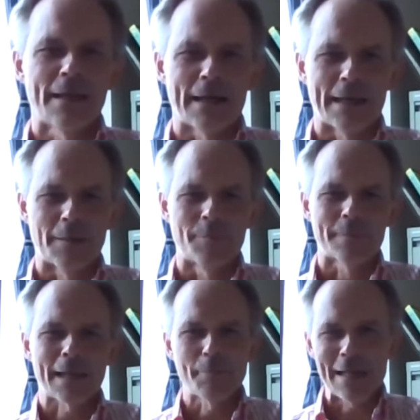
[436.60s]
Um,
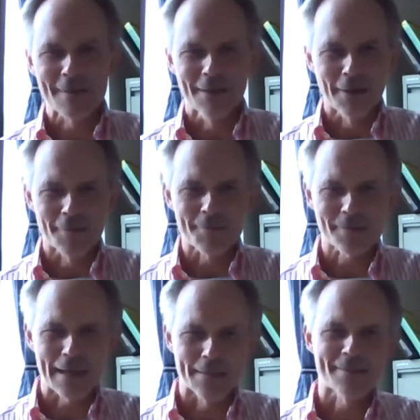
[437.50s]
that makes a lot of
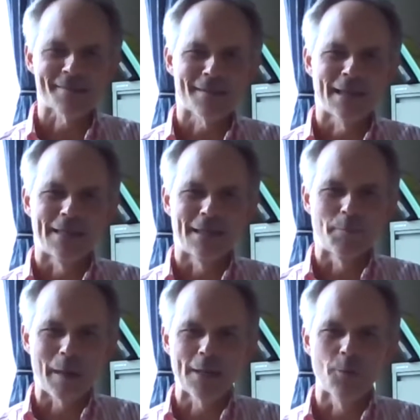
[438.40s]
sense in,
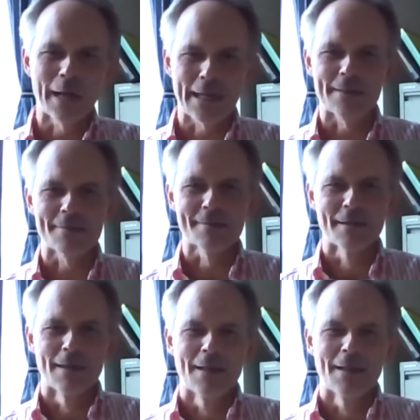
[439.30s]
in many ways.